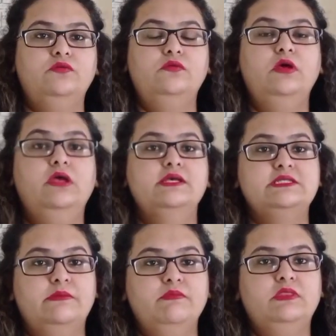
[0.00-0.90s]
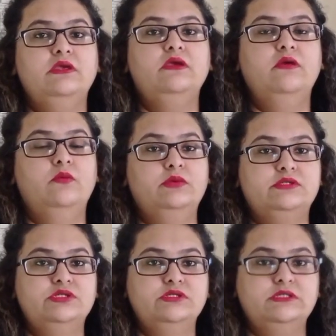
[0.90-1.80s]
to something
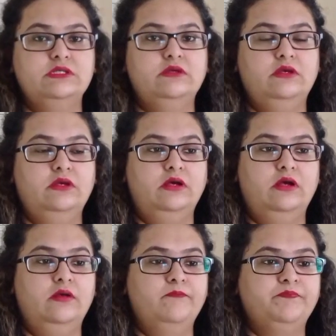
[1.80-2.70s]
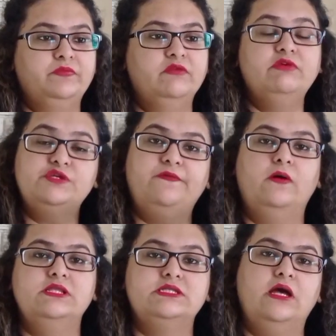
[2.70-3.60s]
which is which
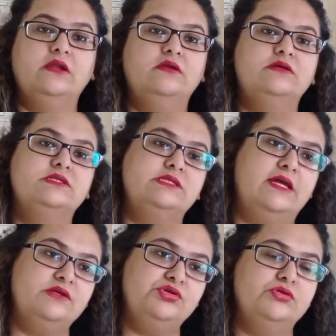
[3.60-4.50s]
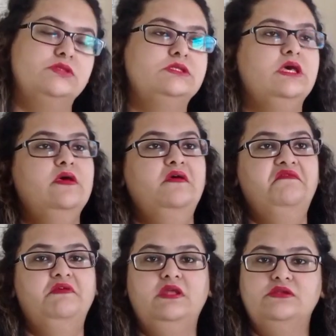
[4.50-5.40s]
falls under sanctions,
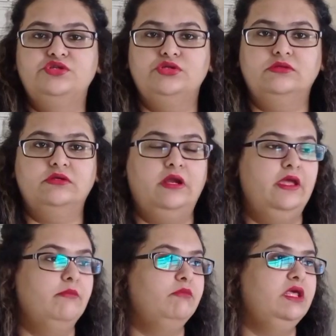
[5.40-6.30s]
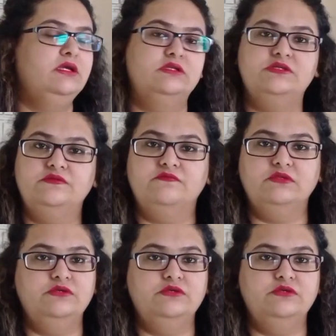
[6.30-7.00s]
financial crime, negative